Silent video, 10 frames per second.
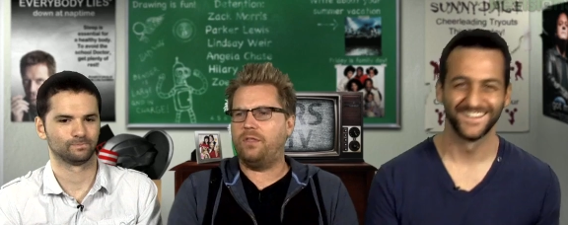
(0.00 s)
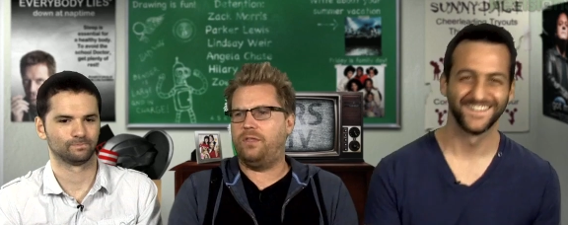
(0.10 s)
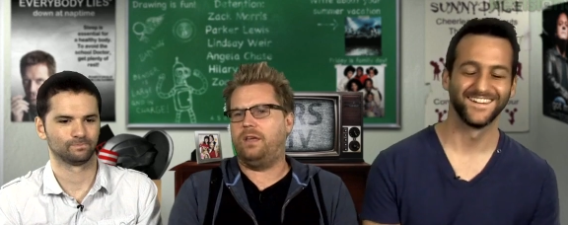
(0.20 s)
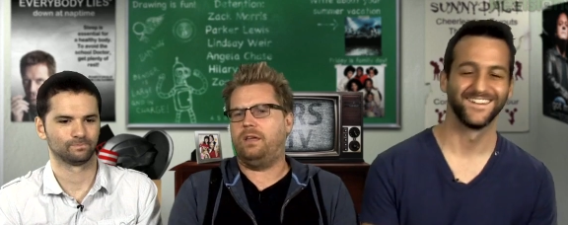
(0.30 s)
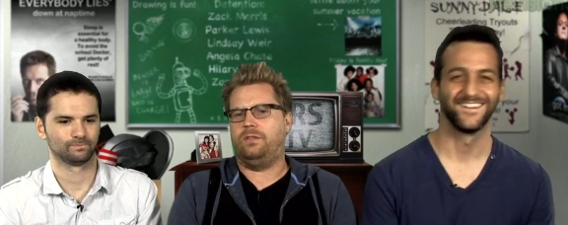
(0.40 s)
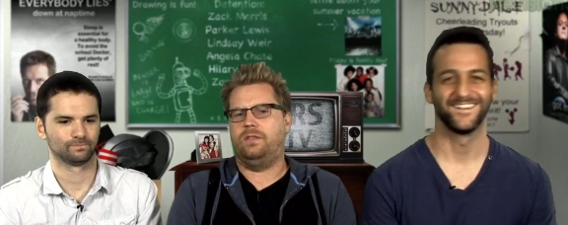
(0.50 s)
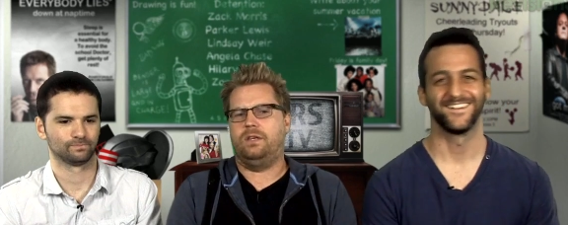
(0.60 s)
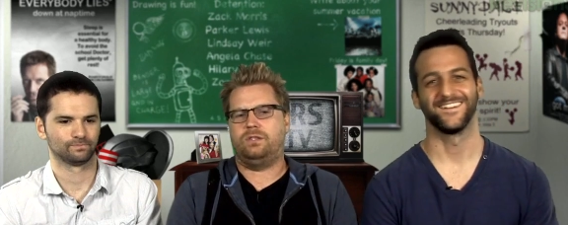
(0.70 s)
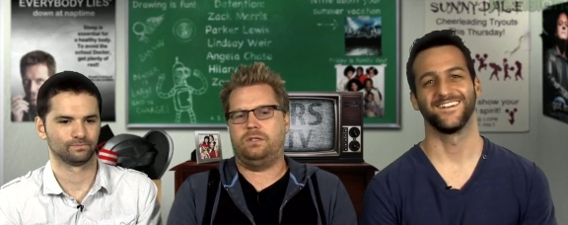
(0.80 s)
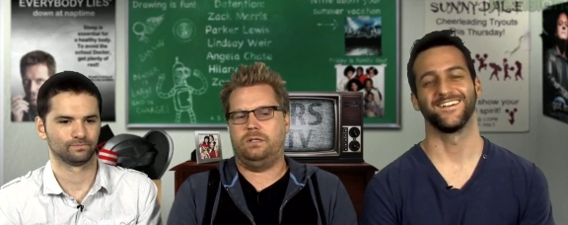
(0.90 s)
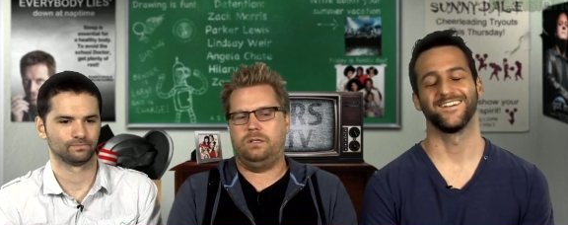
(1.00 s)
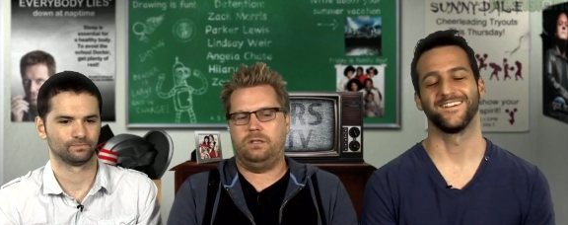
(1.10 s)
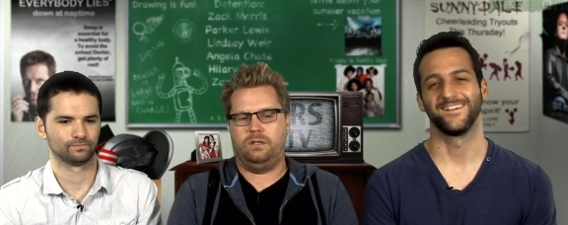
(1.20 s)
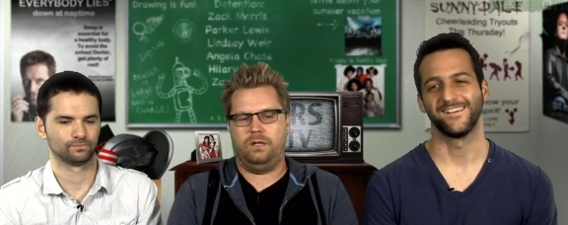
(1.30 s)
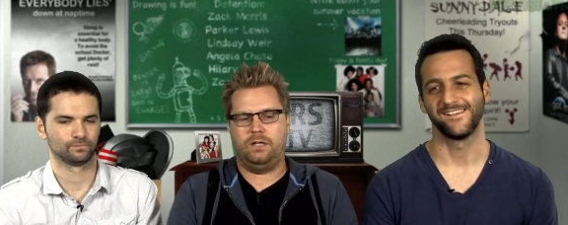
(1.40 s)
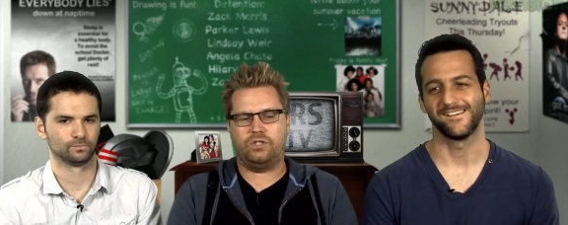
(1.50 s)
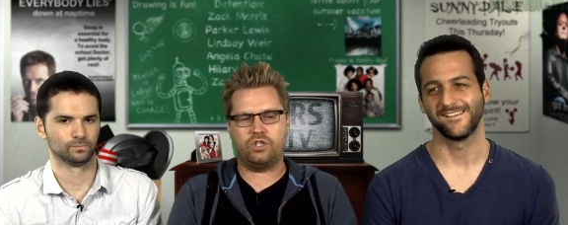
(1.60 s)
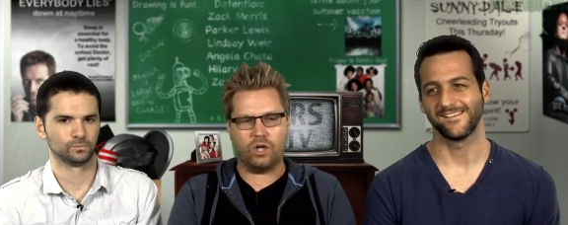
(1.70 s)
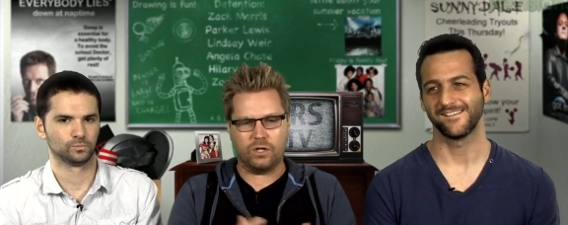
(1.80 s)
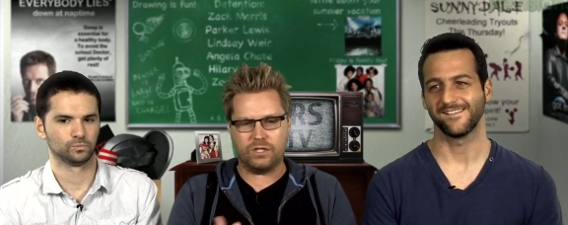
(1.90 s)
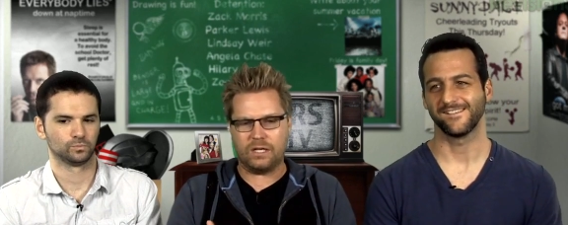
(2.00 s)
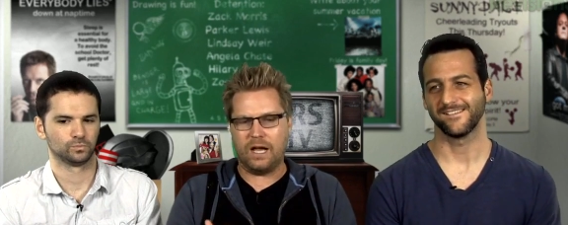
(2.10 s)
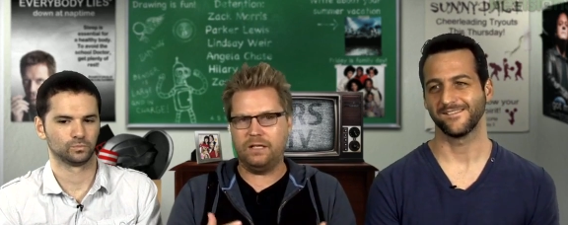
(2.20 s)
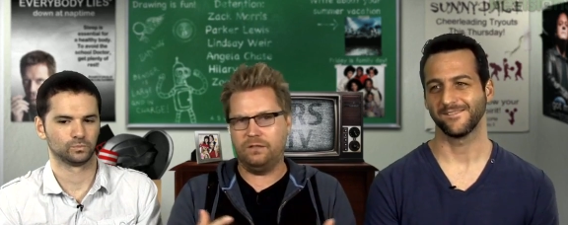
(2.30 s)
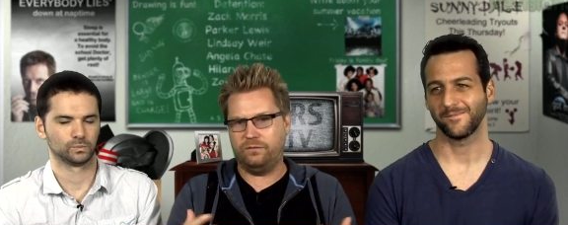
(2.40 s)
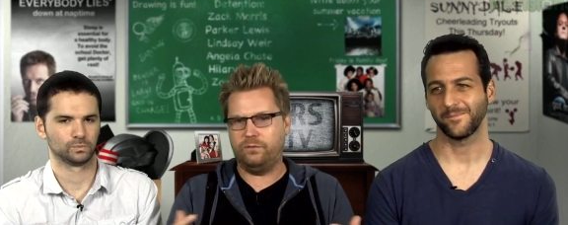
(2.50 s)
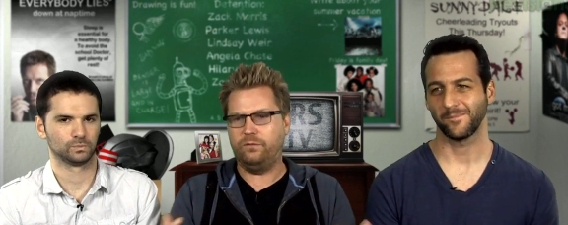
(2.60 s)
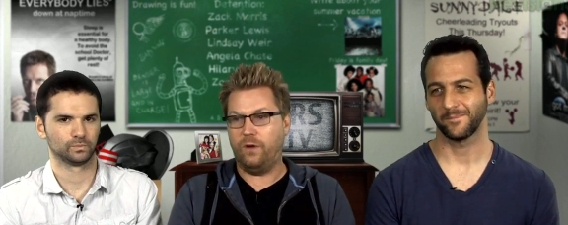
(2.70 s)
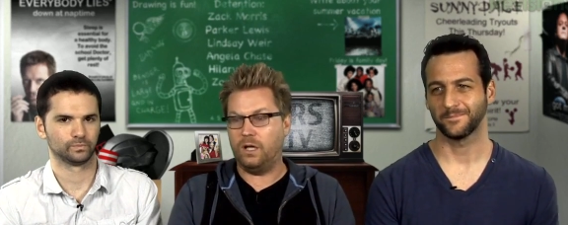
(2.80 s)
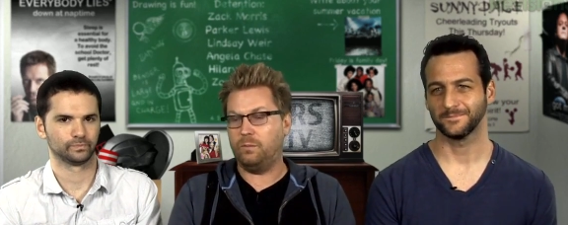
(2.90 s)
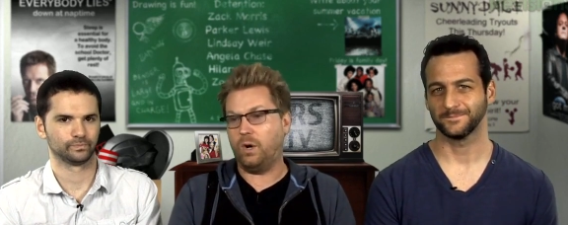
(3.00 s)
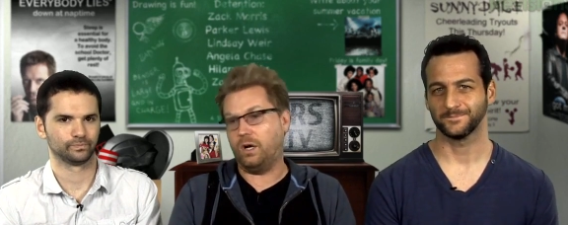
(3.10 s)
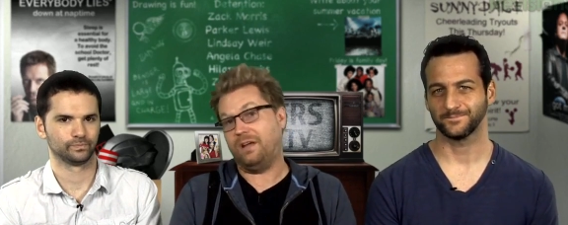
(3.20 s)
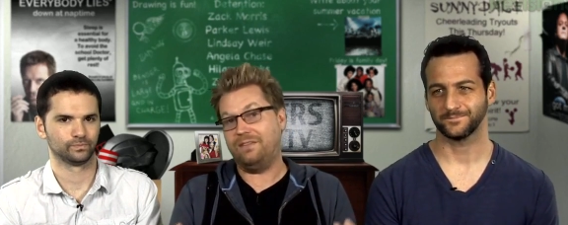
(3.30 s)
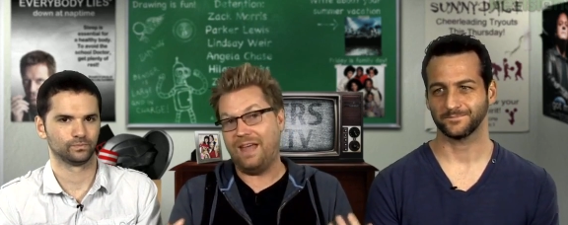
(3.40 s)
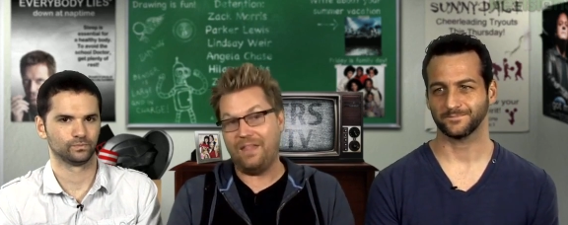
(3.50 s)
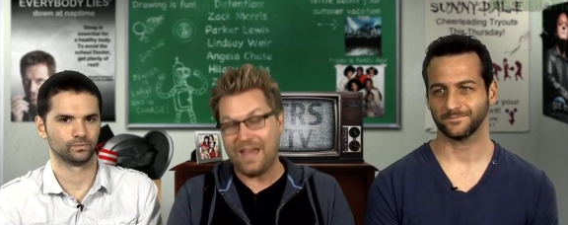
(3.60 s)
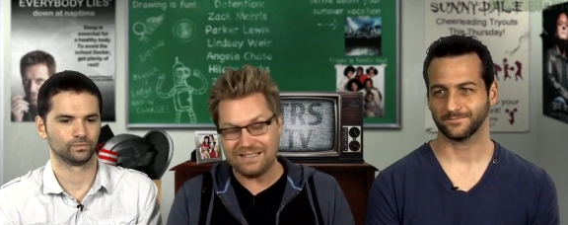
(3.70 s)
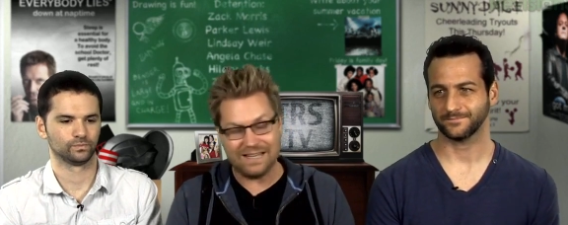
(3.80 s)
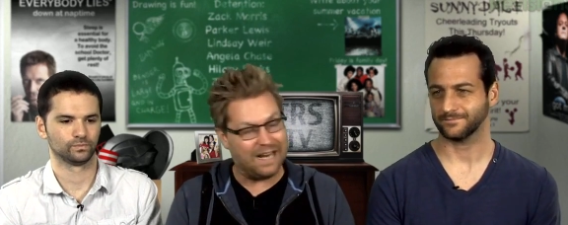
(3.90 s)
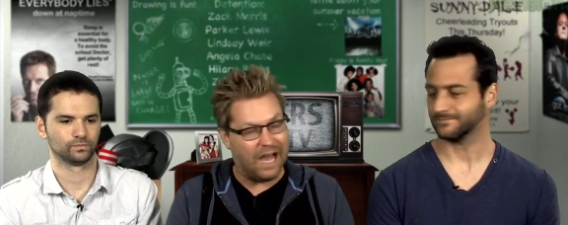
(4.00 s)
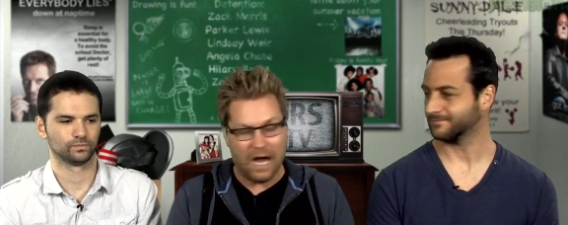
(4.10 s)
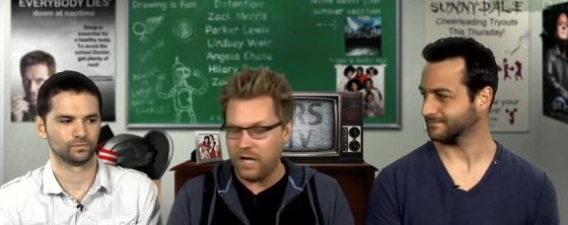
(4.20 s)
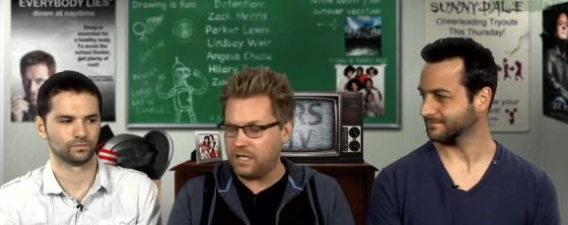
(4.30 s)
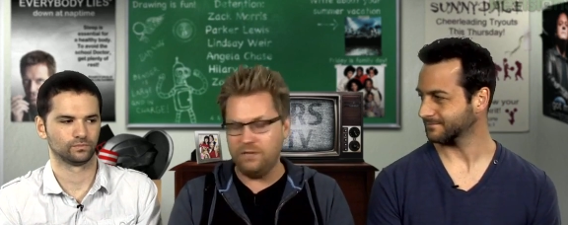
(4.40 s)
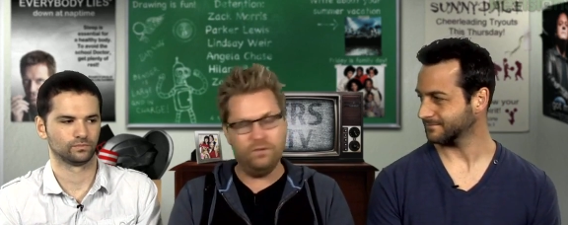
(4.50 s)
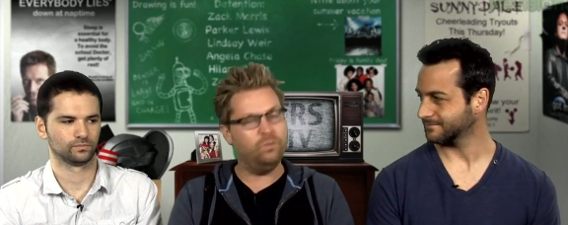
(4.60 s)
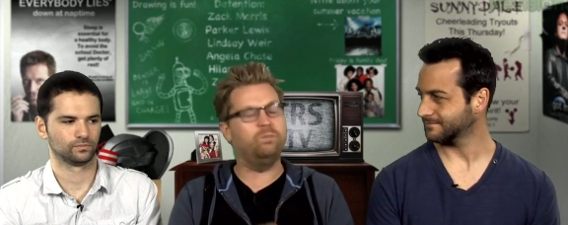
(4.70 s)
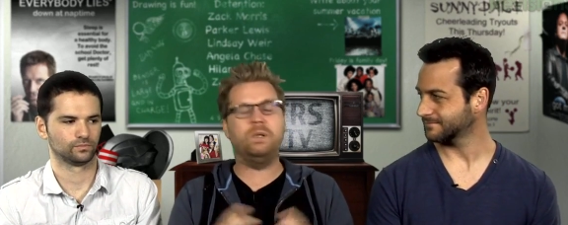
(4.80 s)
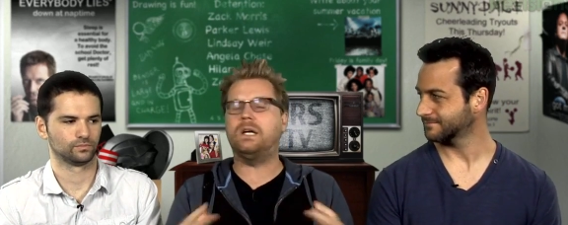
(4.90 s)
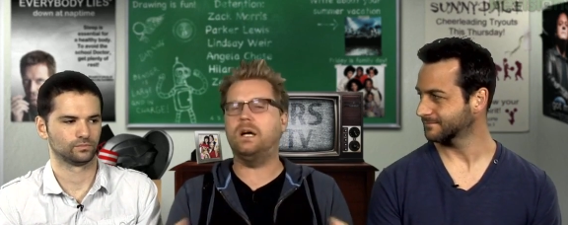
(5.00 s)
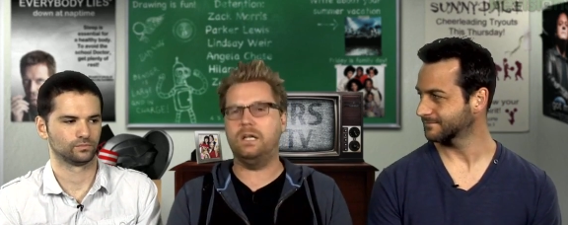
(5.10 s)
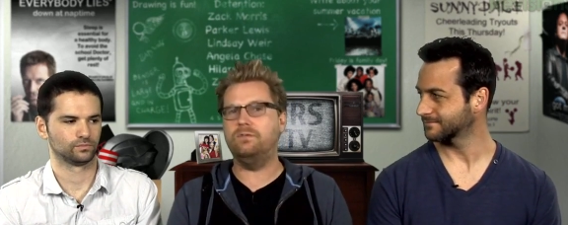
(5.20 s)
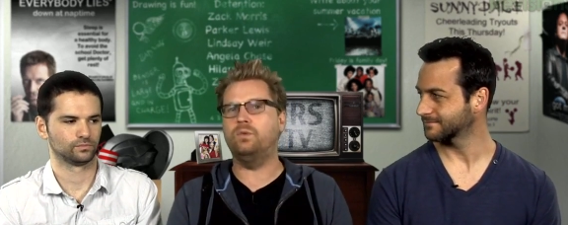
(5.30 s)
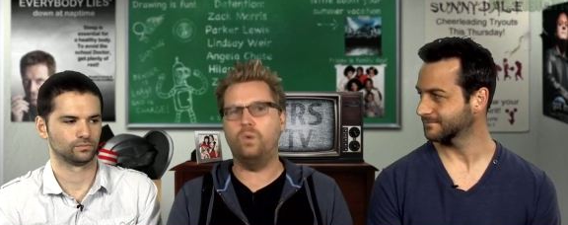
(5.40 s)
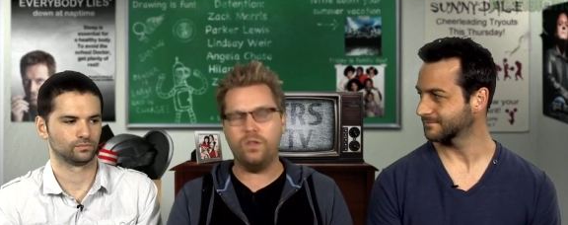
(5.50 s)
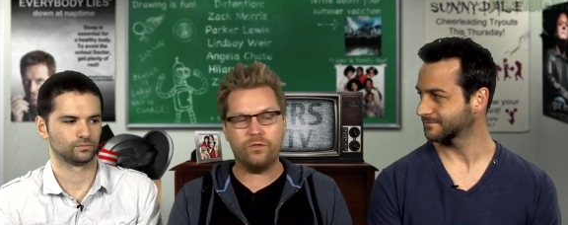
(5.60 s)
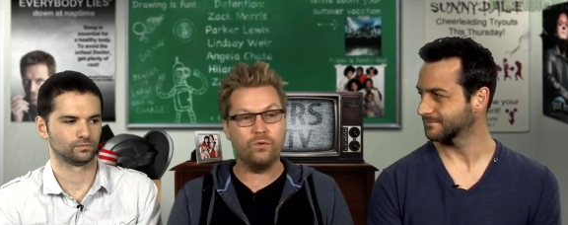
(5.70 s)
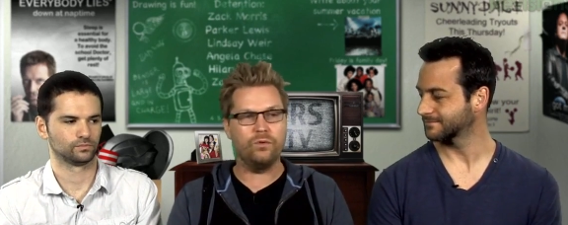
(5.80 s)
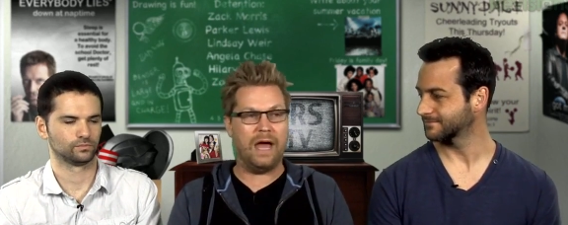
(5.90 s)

Speaker 1: I think this it, it starts to kind of fall apart. Now, now that said, even because even with through